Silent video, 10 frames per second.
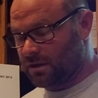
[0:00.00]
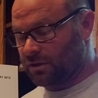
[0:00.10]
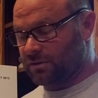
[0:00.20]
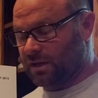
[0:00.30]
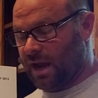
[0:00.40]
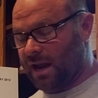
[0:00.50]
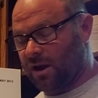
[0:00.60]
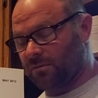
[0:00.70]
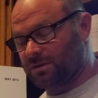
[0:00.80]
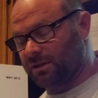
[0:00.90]
using
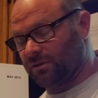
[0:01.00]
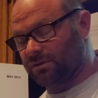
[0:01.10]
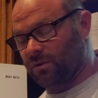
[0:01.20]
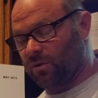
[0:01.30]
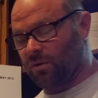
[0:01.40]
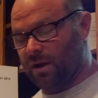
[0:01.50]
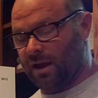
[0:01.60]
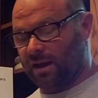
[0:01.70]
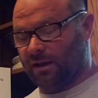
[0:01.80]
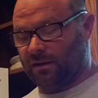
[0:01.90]
hand-arm signals, or
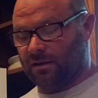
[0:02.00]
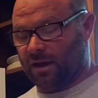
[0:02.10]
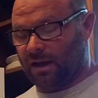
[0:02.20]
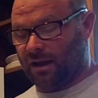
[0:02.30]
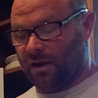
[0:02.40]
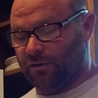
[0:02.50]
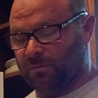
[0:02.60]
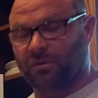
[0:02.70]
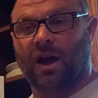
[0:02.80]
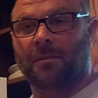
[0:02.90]
any other
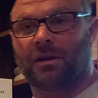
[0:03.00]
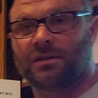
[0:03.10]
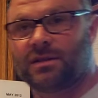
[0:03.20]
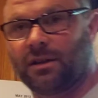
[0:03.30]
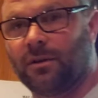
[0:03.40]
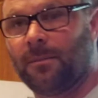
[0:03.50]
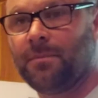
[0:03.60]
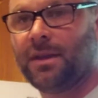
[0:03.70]
predominant signal.